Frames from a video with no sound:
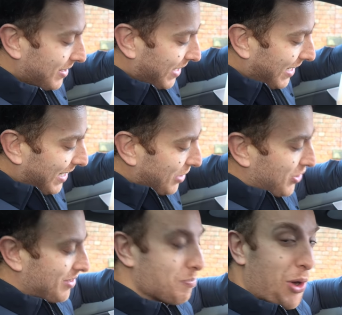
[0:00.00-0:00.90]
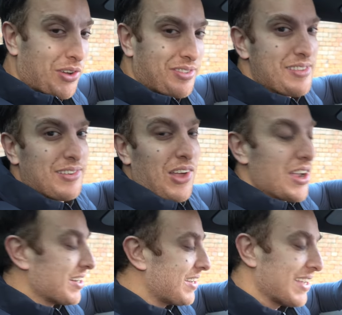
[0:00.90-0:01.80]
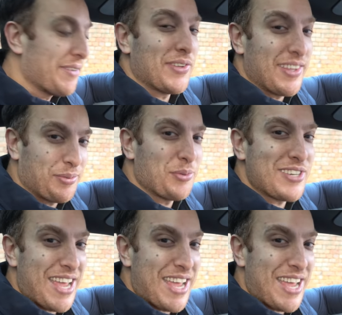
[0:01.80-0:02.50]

that literally it's boxes lined. If this was